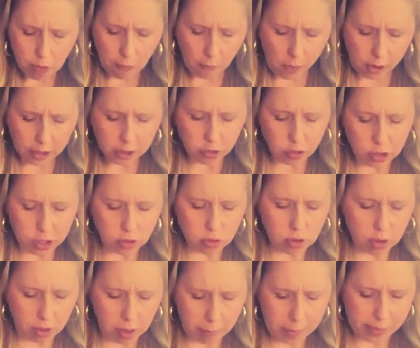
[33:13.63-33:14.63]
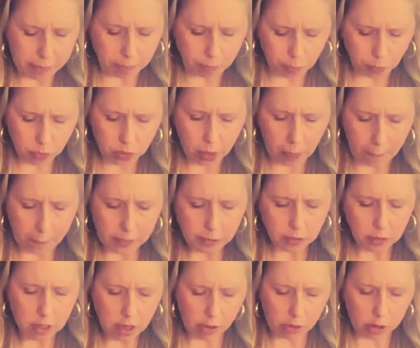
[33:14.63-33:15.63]
I can taste the lemon
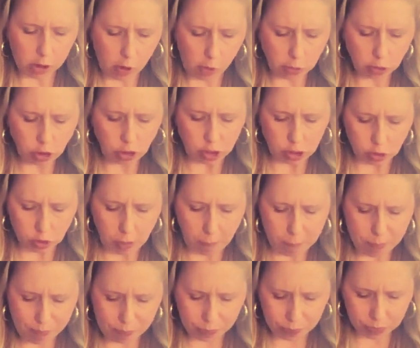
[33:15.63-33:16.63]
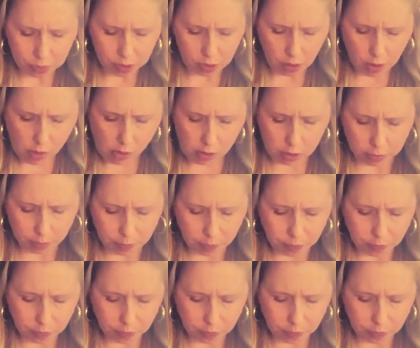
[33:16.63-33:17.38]
and the goat cheese. Oh,